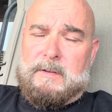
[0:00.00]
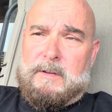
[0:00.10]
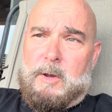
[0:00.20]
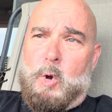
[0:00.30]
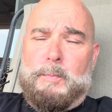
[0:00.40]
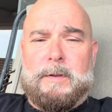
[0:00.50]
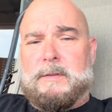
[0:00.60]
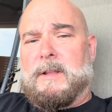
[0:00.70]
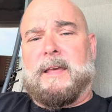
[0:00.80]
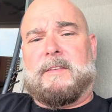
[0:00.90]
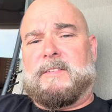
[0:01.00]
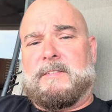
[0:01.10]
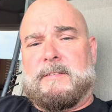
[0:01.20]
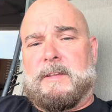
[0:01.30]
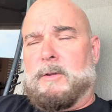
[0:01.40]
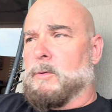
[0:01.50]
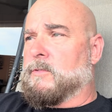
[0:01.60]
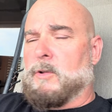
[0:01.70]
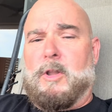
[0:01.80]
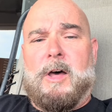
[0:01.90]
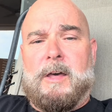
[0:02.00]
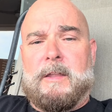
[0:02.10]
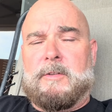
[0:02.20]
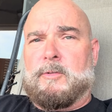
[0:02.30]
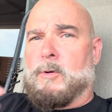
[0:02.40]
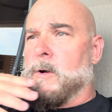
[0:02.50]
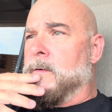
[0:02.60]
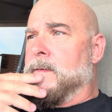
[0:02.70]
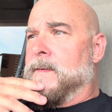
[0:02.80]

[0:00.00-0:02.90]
open to salons or